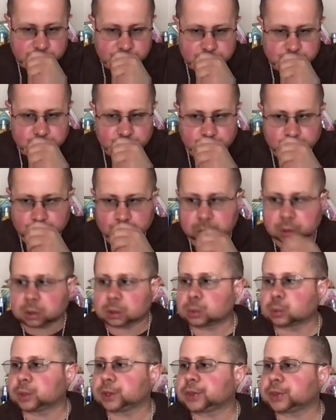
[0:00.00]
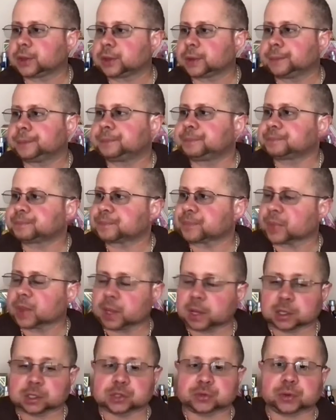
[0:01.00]
duel with it.
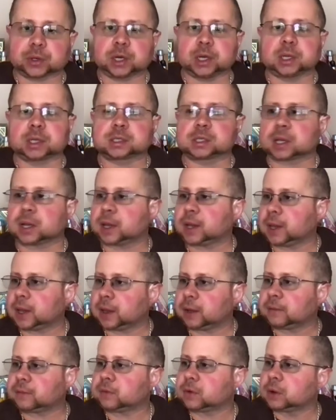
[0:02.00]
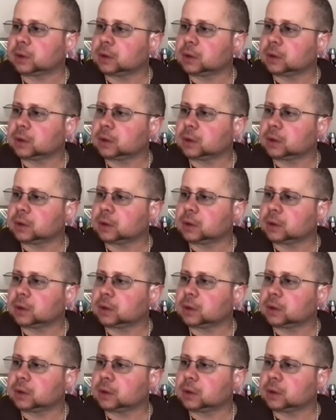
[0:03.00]
It's funny because I have,